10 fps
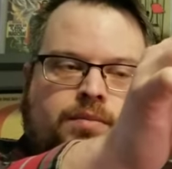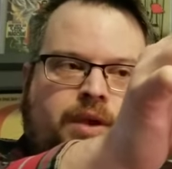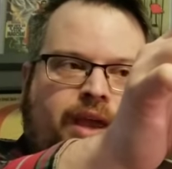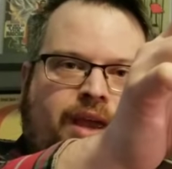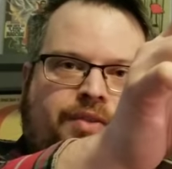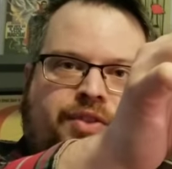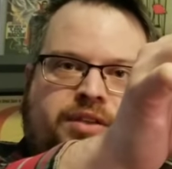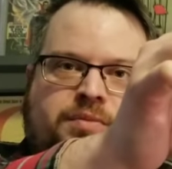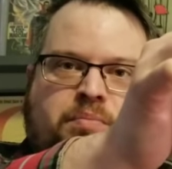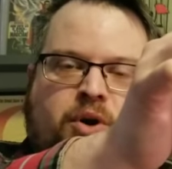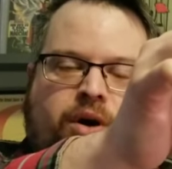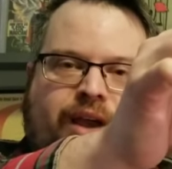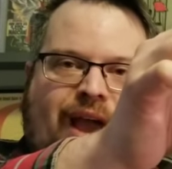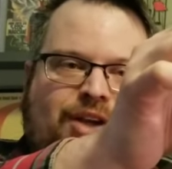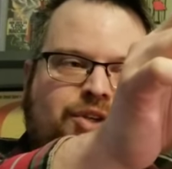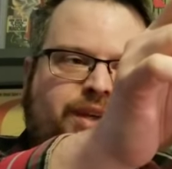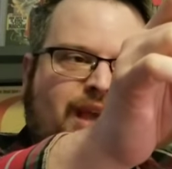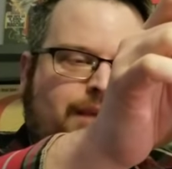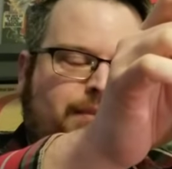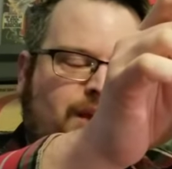And this book actually
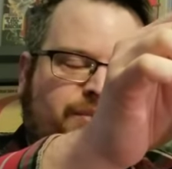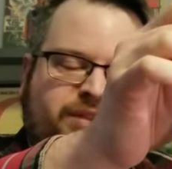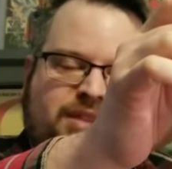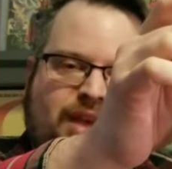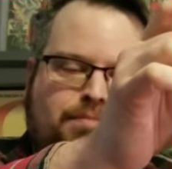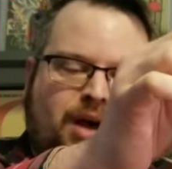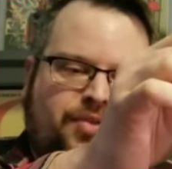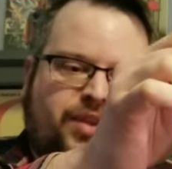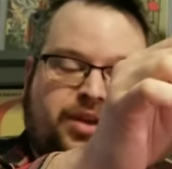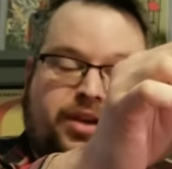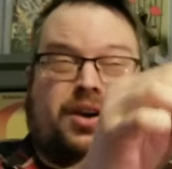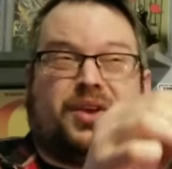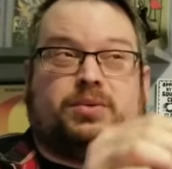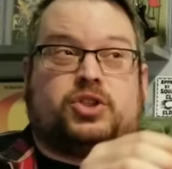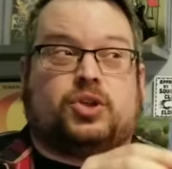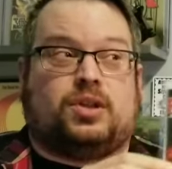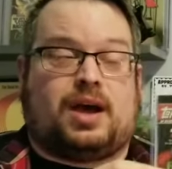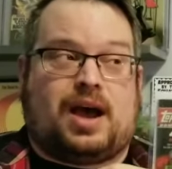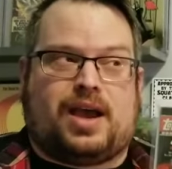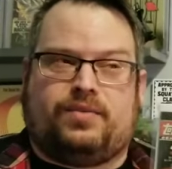came out the same month and I think it was
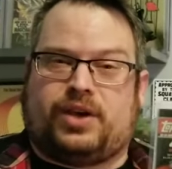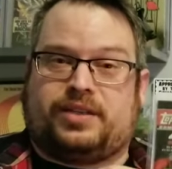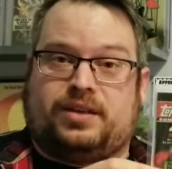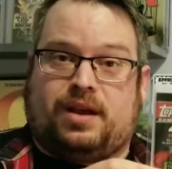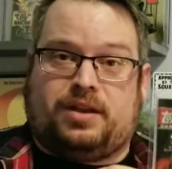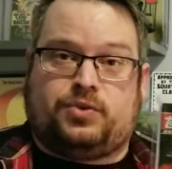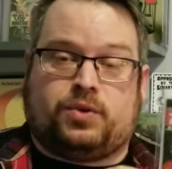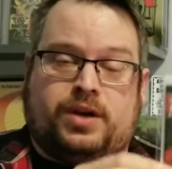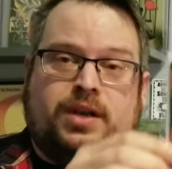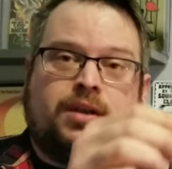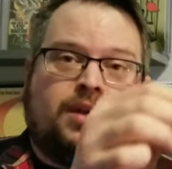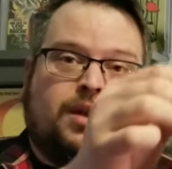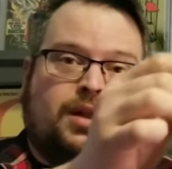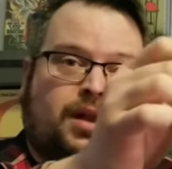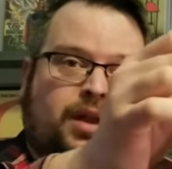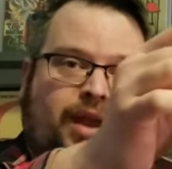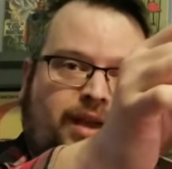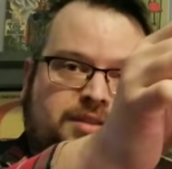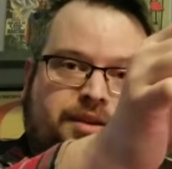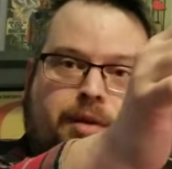July of 1993,
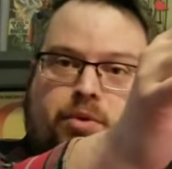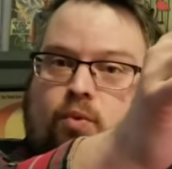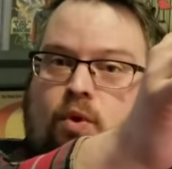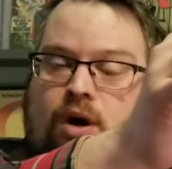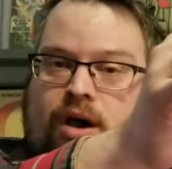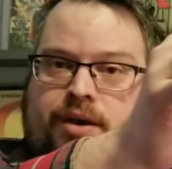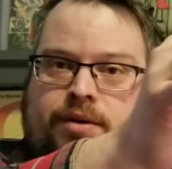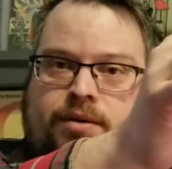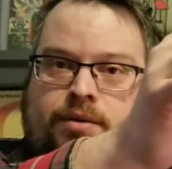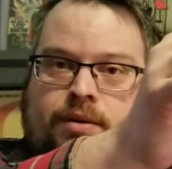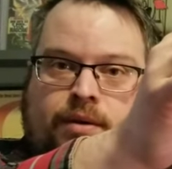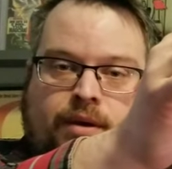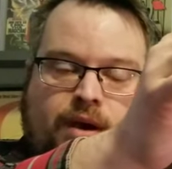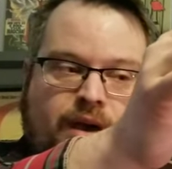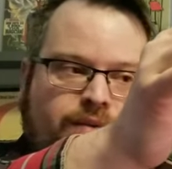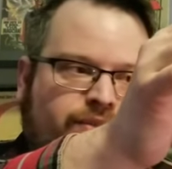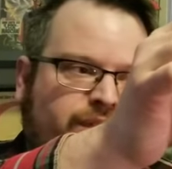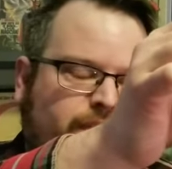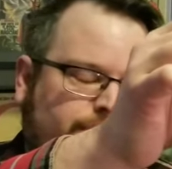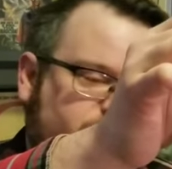as the number 1 of
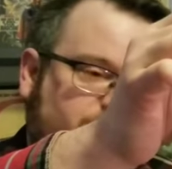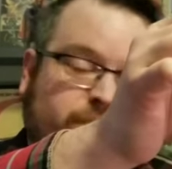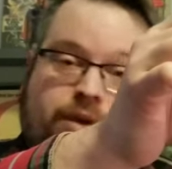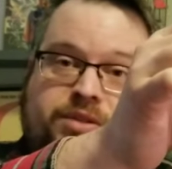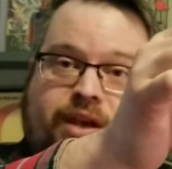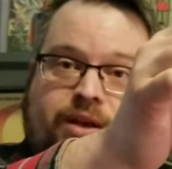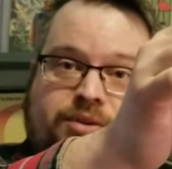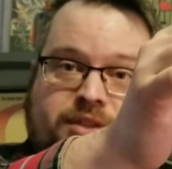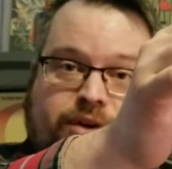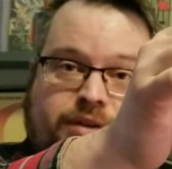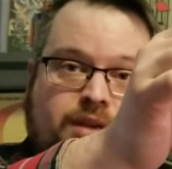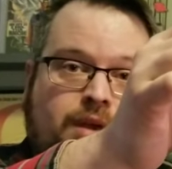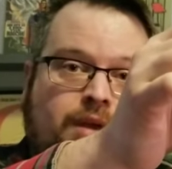the Jason Goes to Hell series.